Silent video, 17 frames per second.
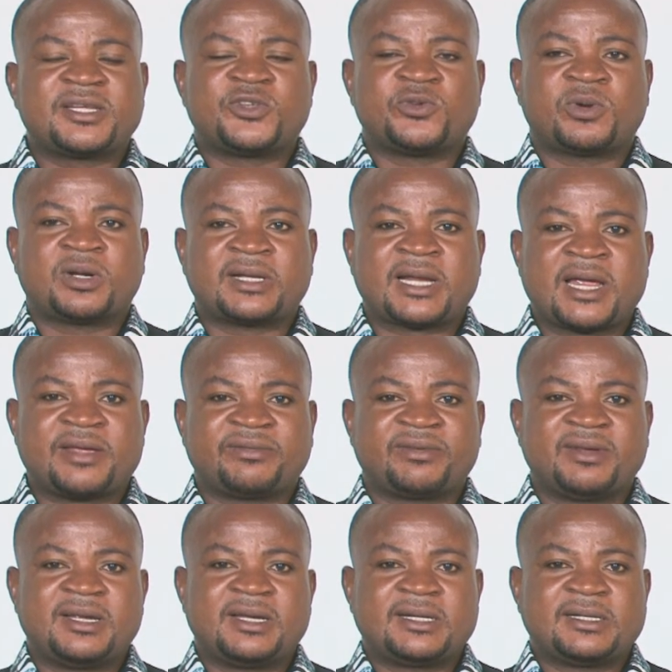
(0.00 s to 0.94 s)
in your life
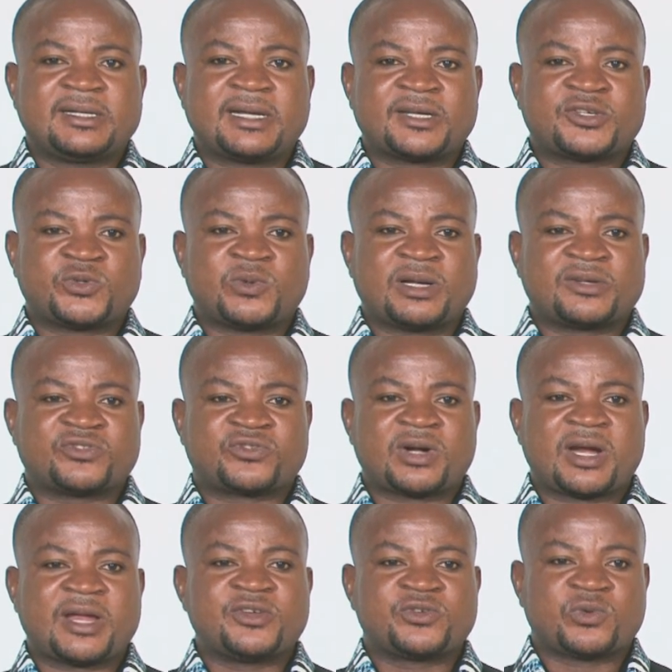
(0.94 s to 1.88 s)
that you are
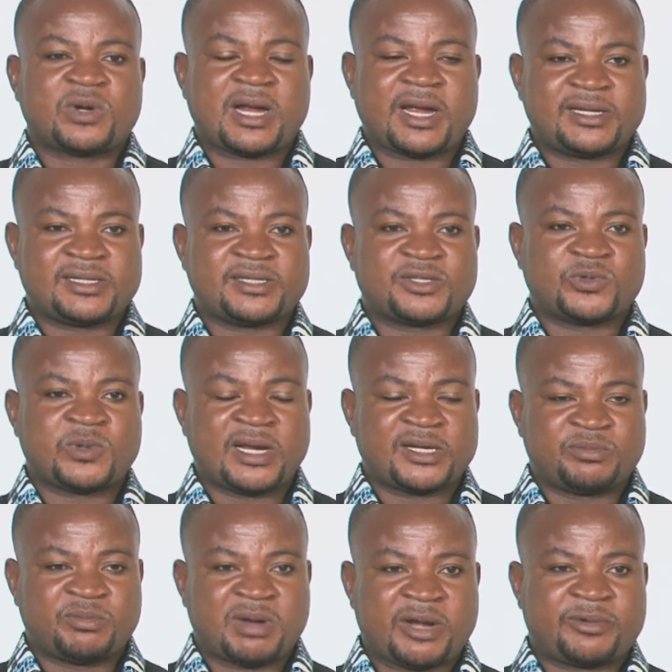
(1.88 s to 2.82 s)
trying to hide it. You are
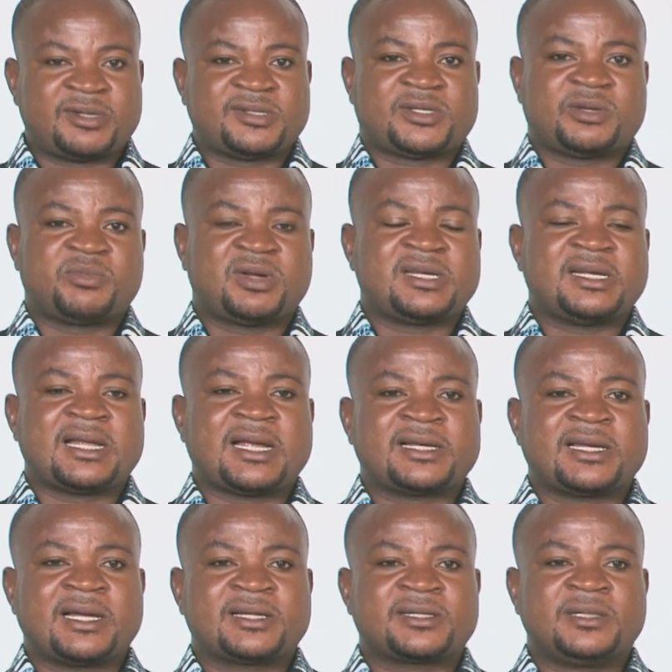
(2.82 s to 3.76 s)
admiring somebody like
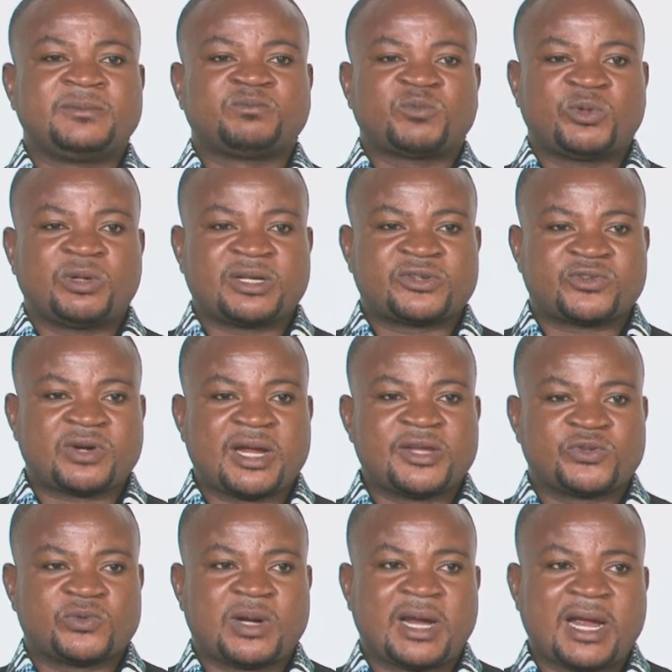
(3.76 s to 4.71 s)
that. You are trying
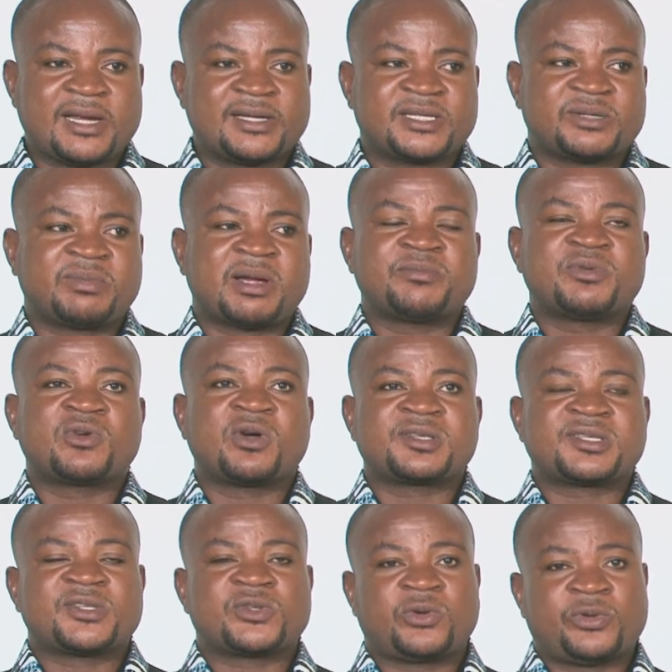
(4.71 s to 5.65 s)
to hide it, but
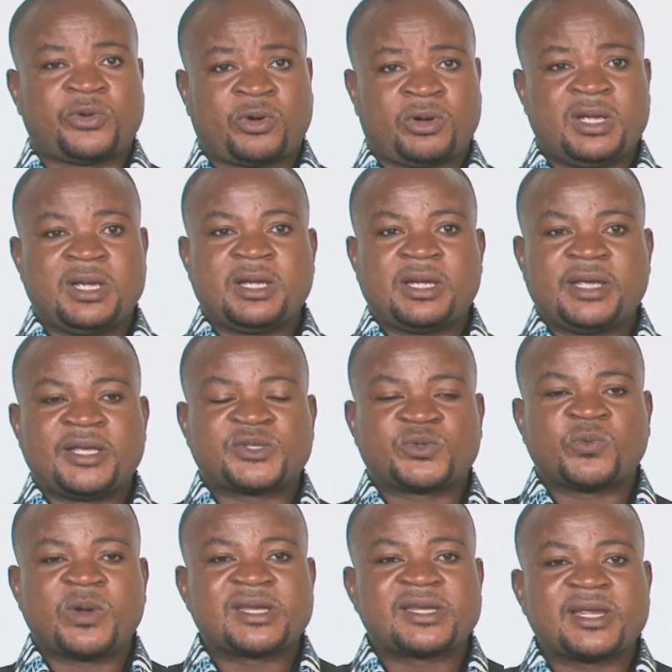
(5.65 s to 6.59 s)
because it's
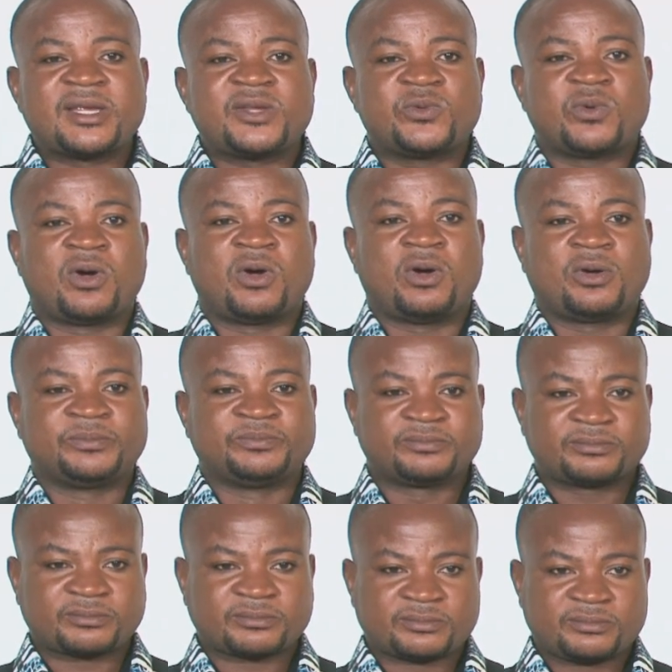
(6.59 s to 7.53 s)
within your
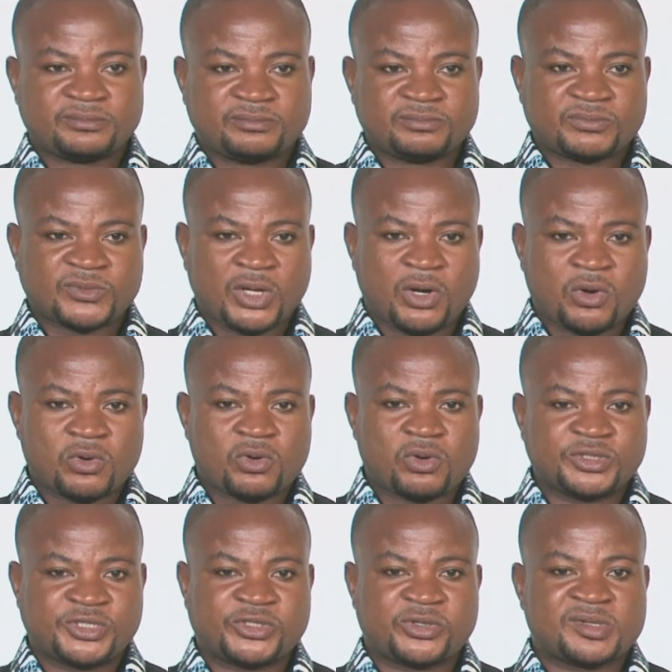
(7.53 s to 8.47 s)

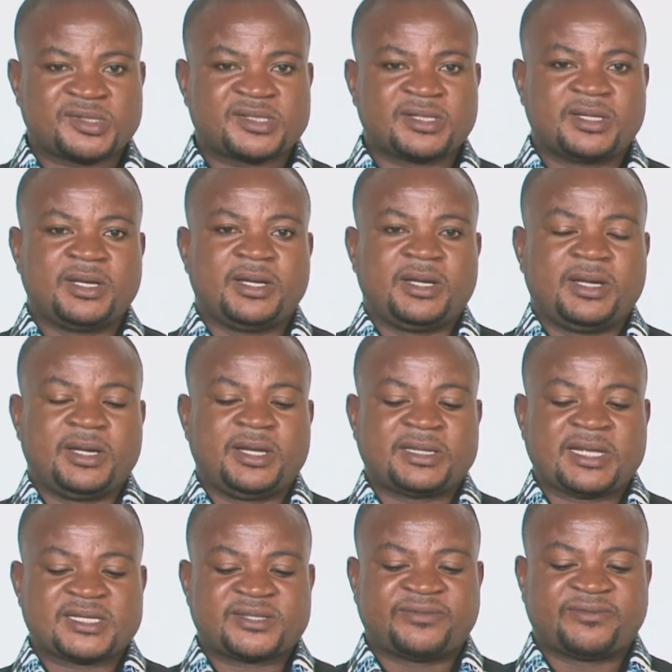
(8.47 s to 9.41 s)
unconscious, it
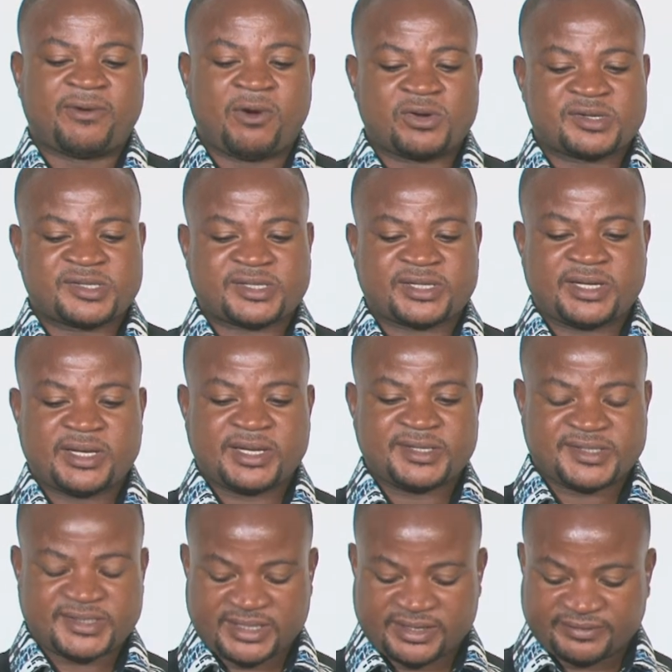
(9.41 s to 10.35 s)
has forced
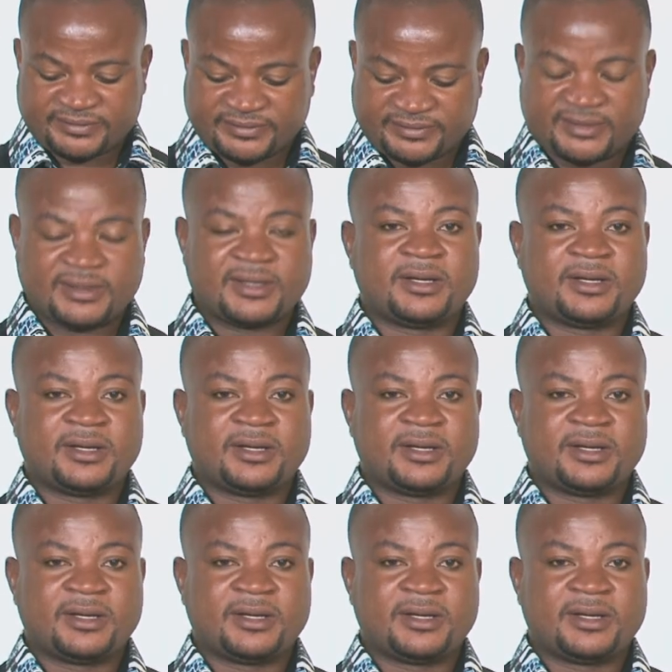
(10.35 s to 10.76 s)
itself